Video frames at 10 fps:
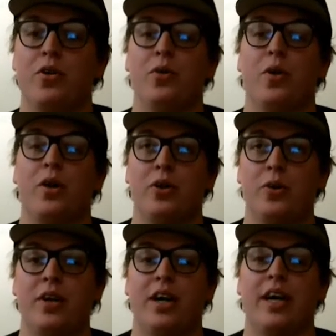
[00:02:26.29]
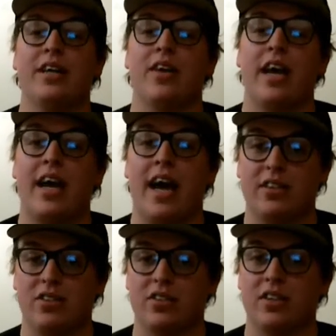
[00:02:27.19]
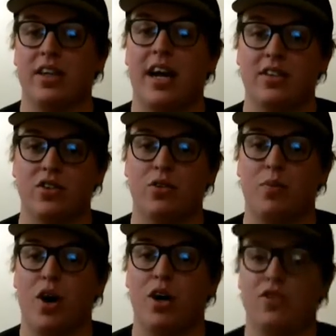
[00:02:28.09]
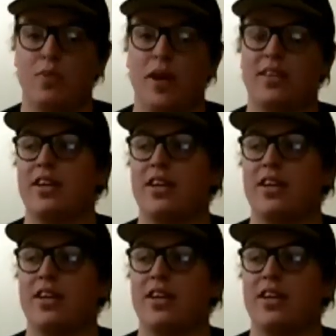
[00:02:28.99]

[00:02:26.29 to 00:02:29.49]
who Okuda is a excellent, excellent prospect. And